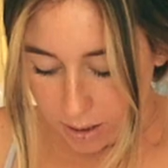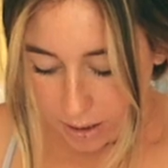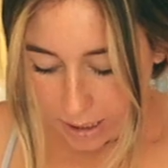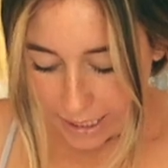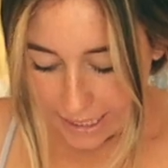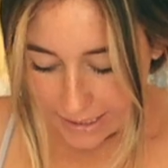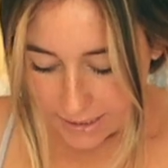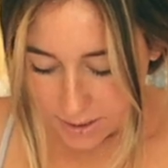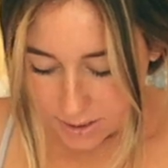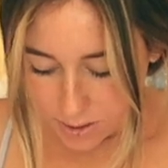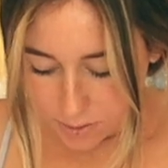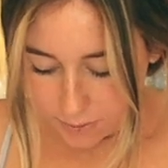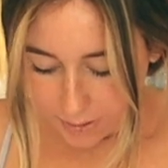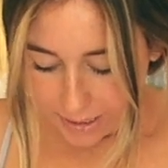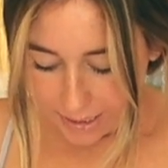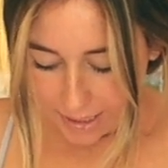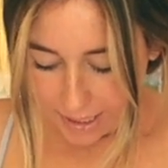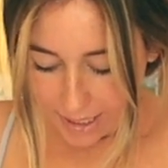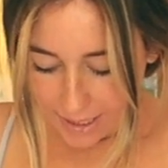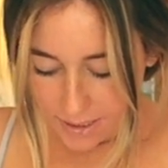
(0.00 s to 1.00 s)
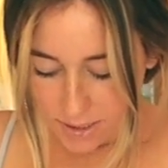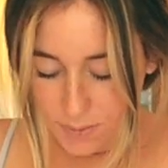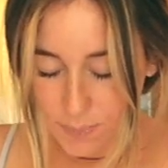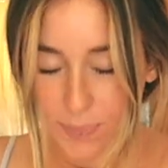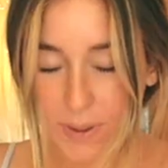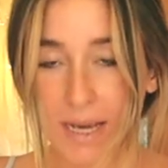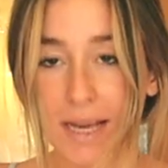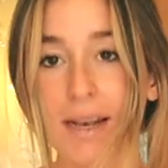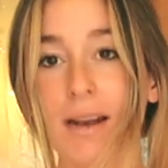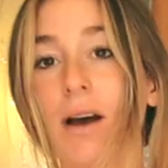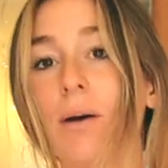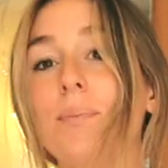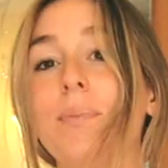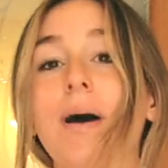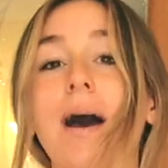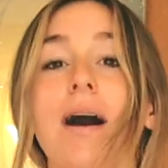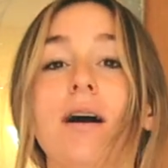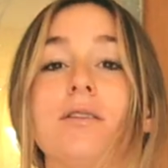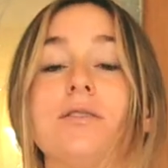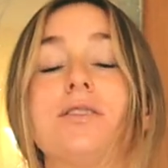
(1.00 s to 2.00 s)
All right, so it has been
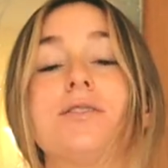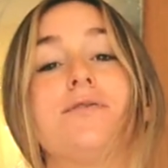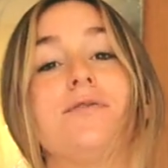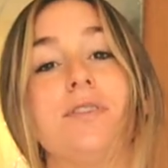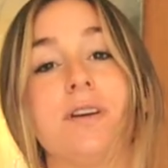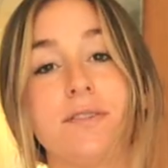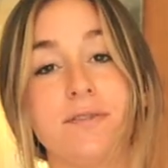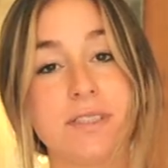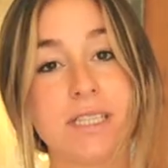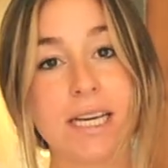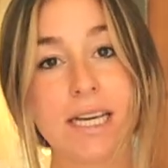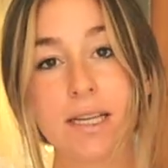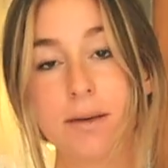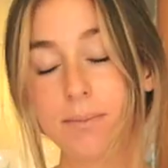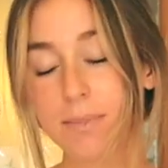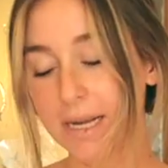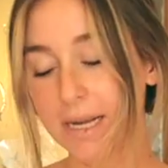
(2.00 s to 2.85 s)
about fifteen